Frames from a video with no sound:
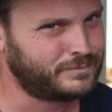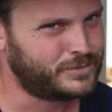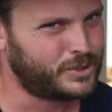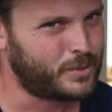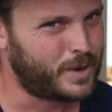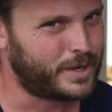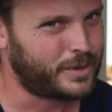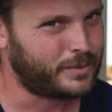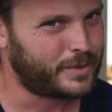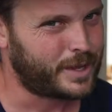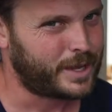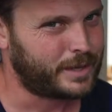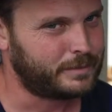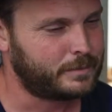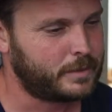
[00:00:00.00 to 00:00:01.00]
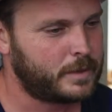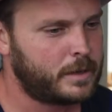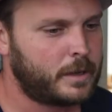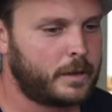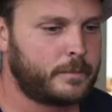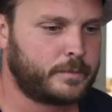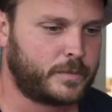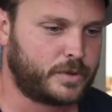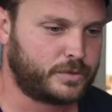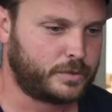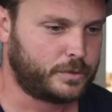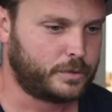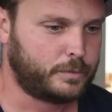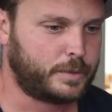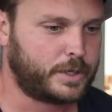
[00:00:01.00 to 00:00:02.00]
Do I know that? Yes,
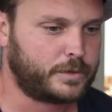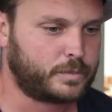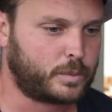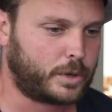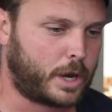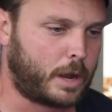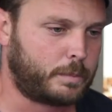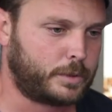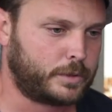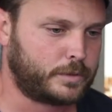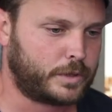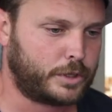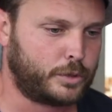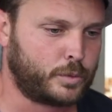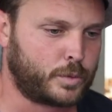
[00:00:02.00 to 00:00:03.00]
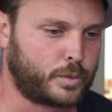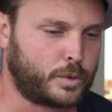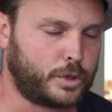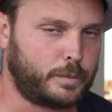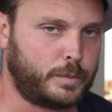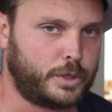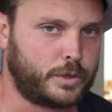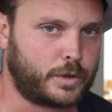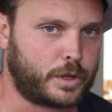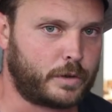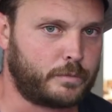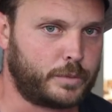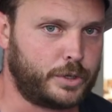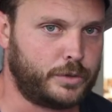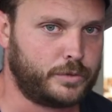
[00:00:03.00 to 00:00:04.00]
you do. Because what happened is that you were really mean to the
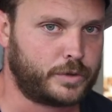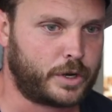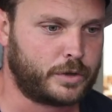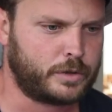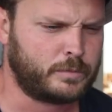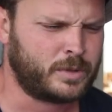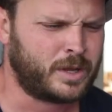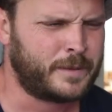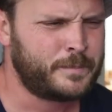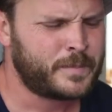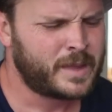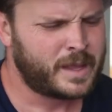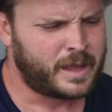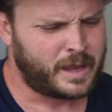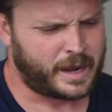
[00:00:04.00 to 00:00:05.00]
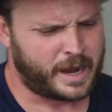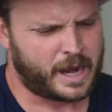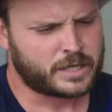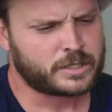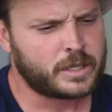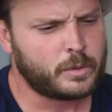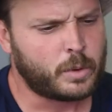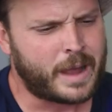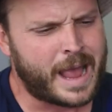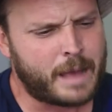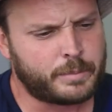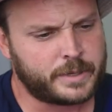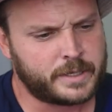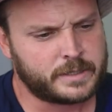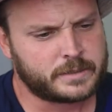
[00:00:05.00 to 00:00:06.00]
government. You scared them a lot. Actually, what
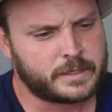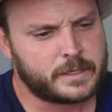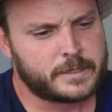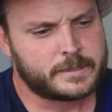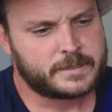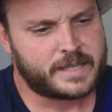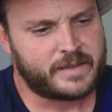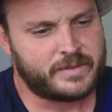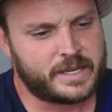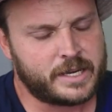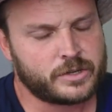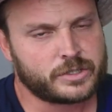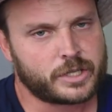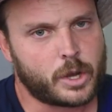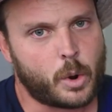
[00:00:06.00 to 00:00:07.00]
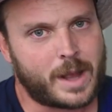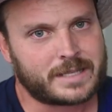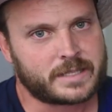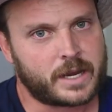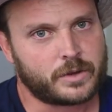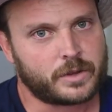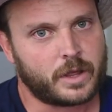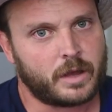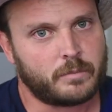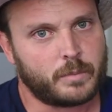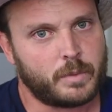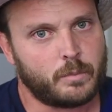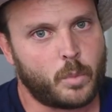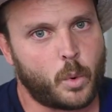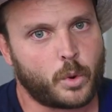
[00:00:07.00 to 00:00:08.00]
happened is 7 years ago, I scared the
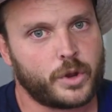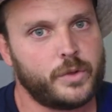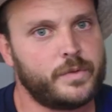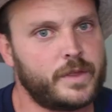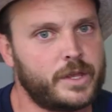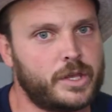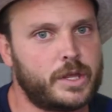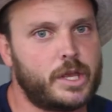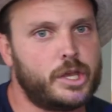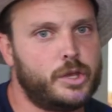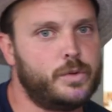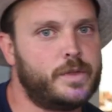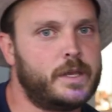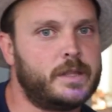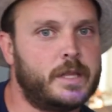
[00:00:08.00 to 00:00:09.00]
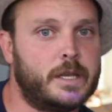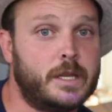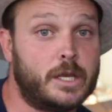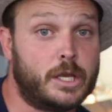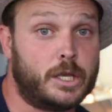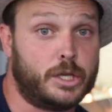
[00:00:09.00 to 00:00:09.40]
government more. You think that